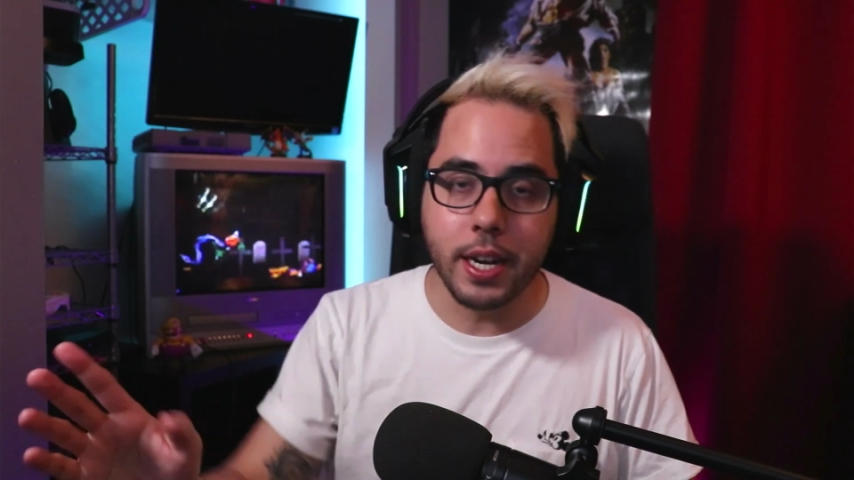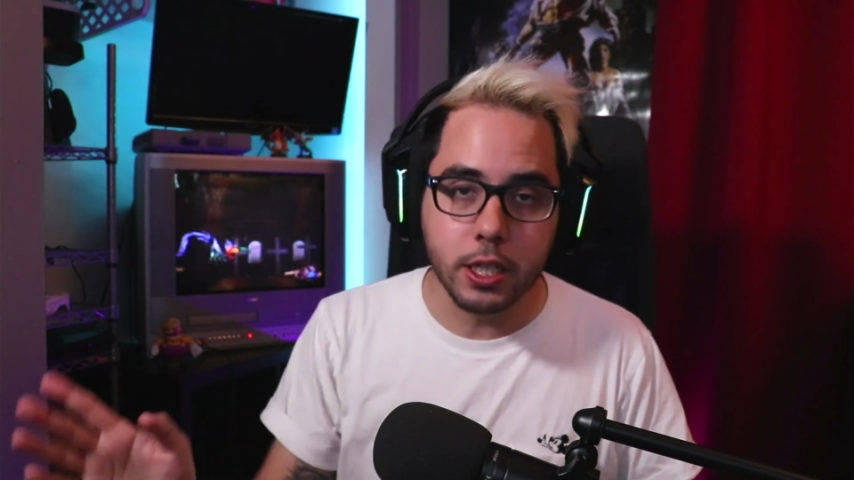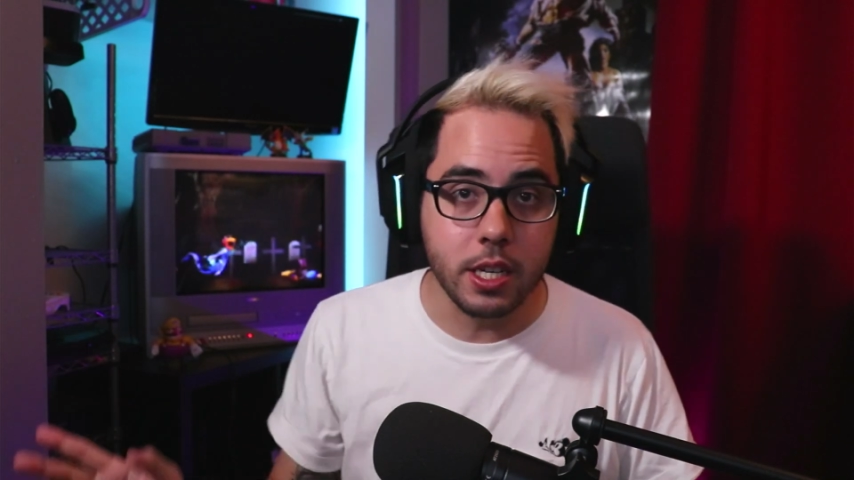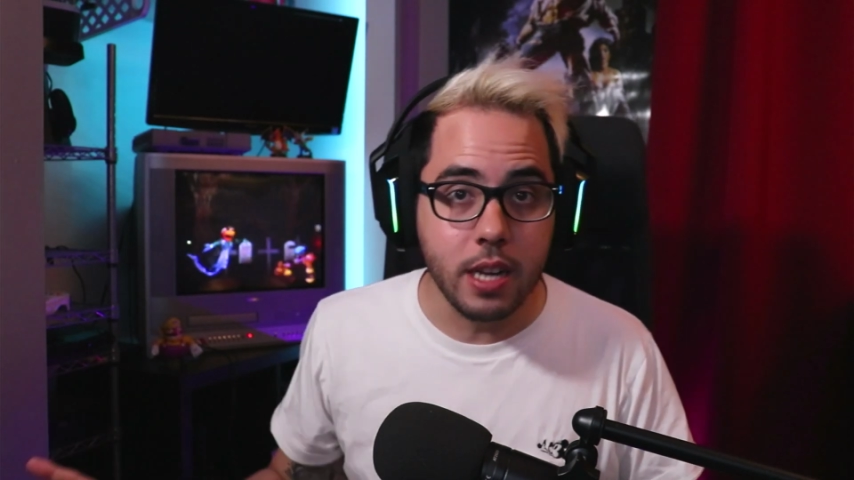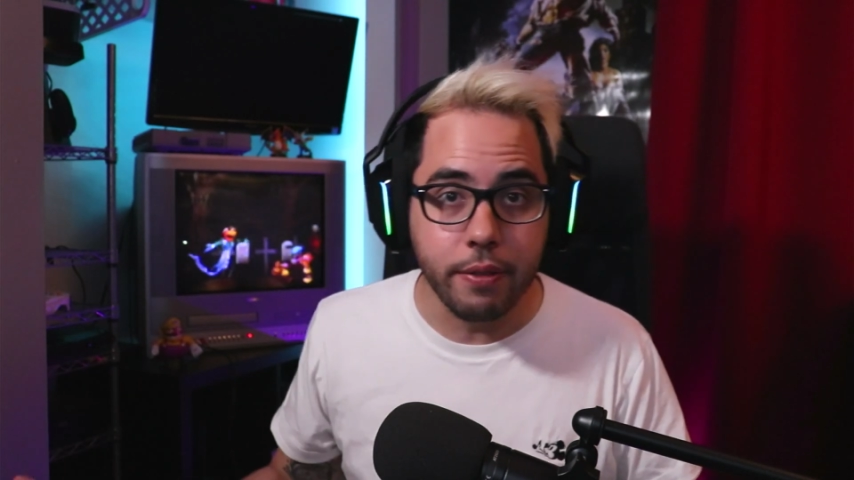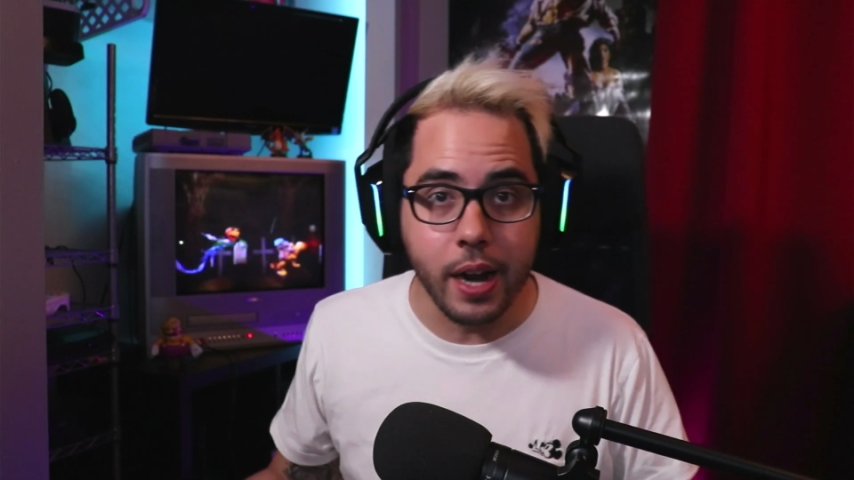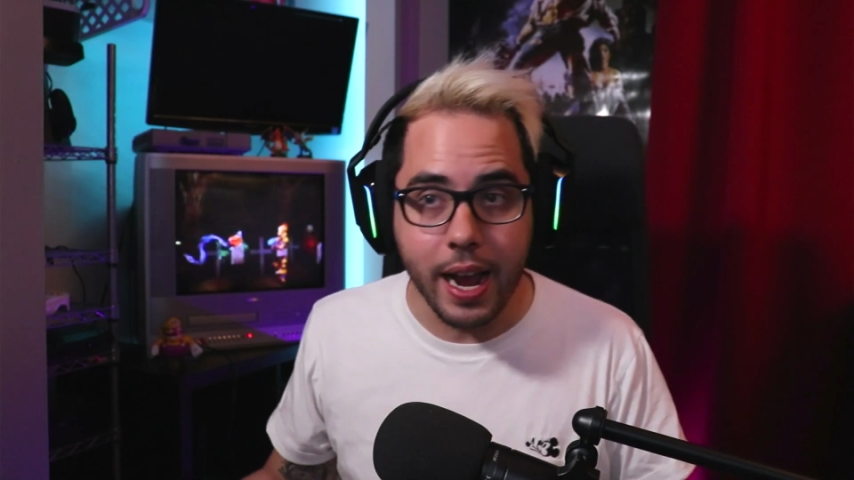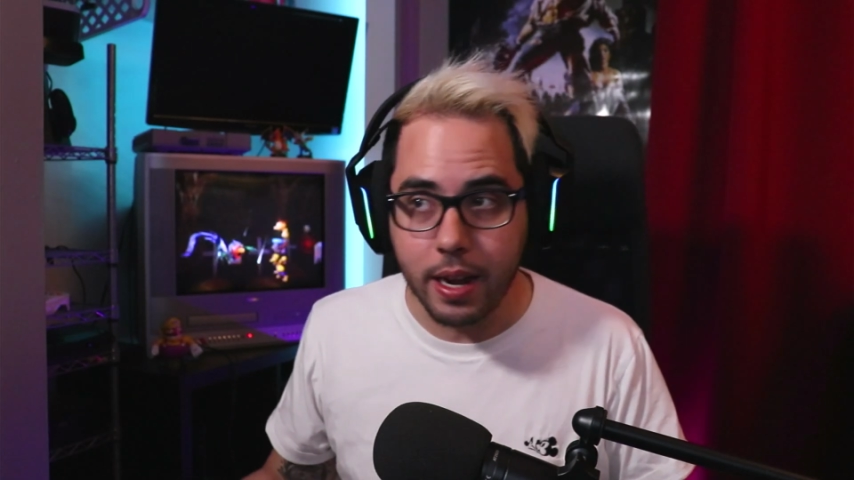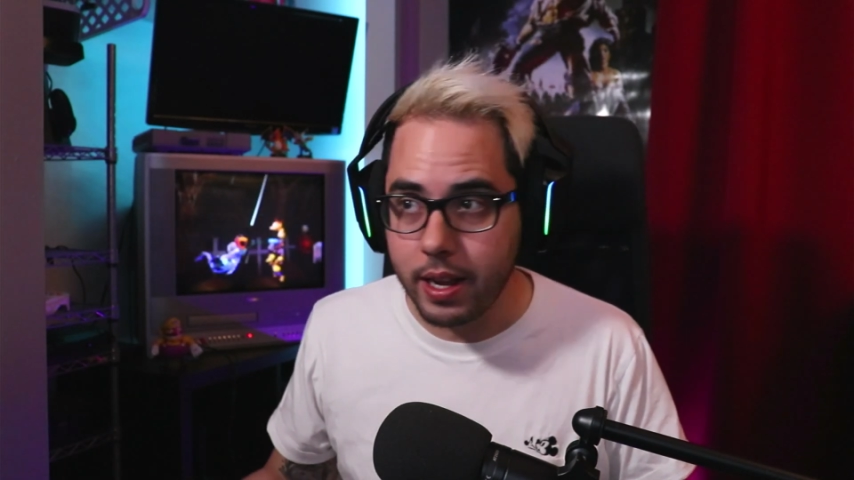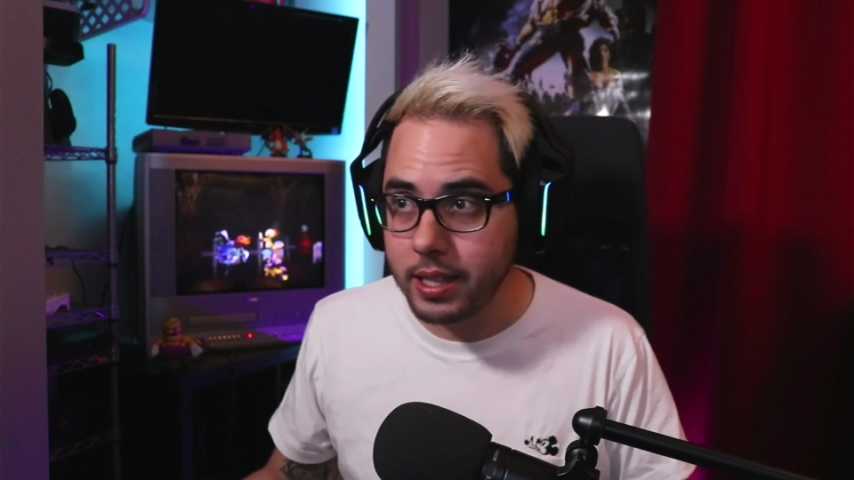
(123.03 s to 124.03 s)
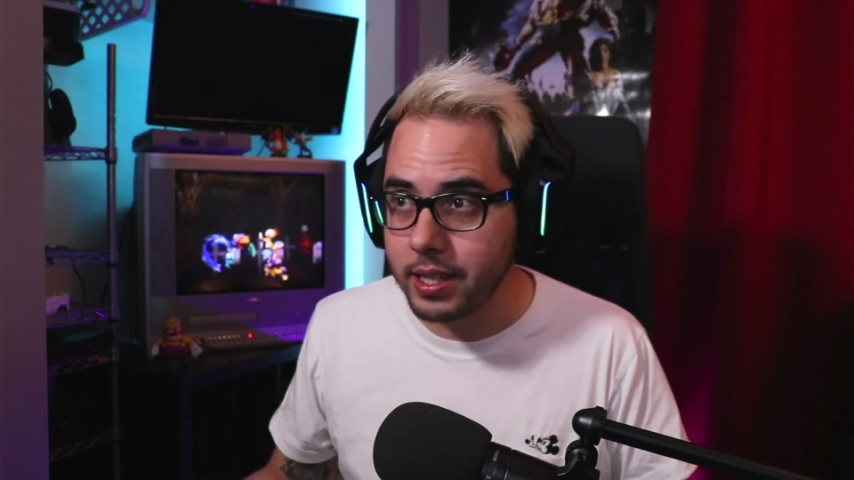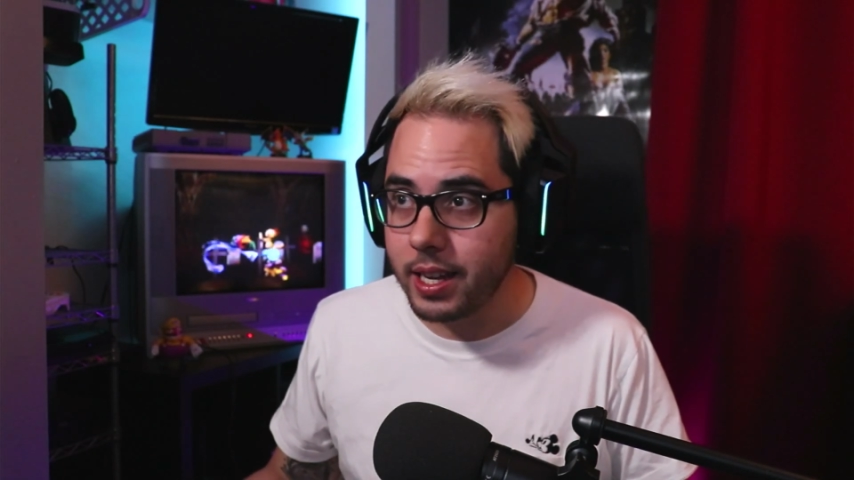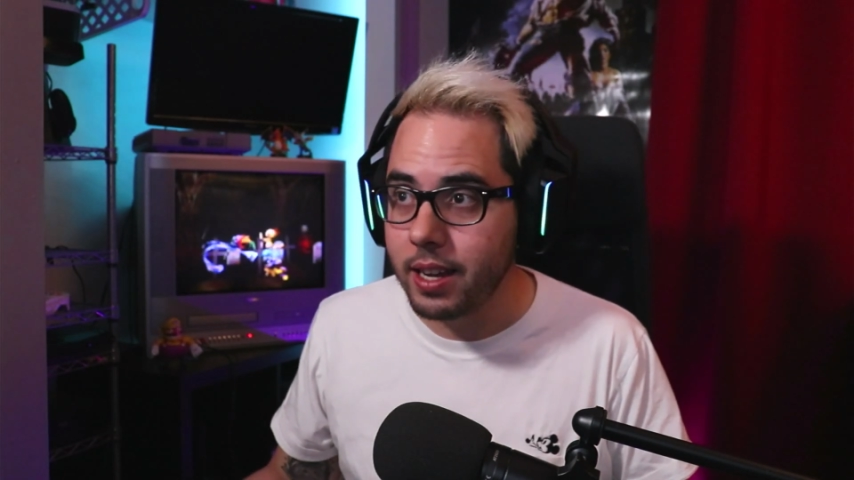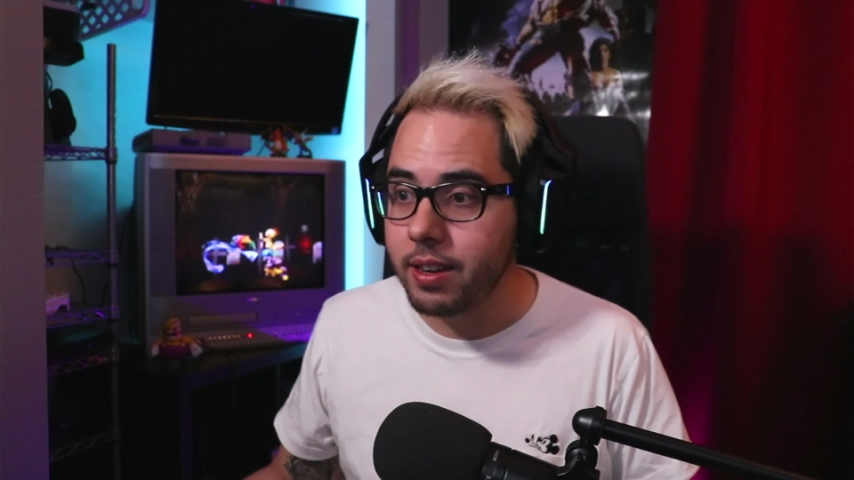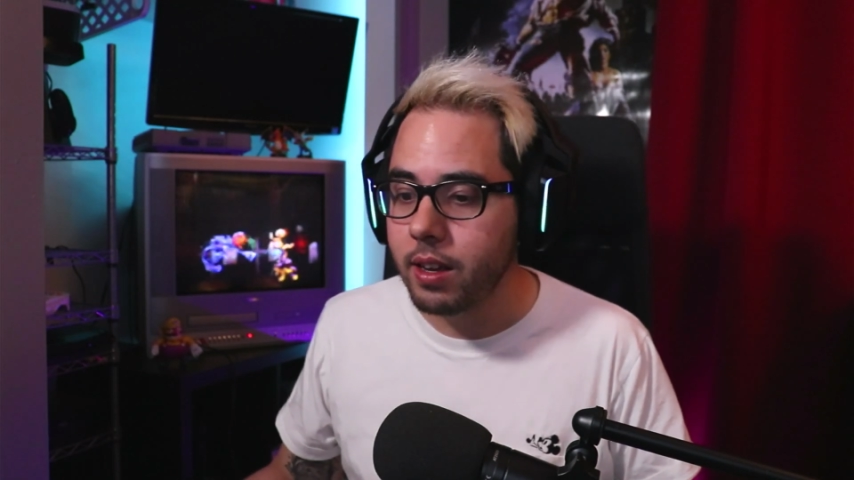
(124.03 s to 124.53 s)
actually never had as a
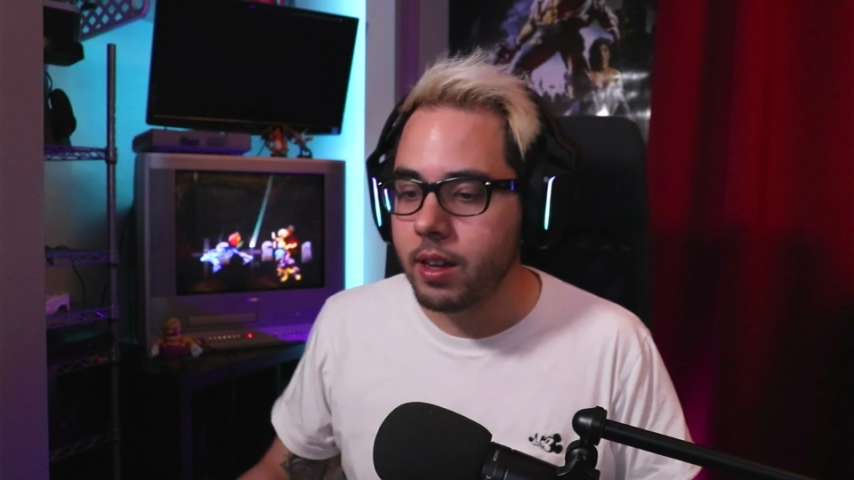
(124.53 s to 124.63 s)
kid,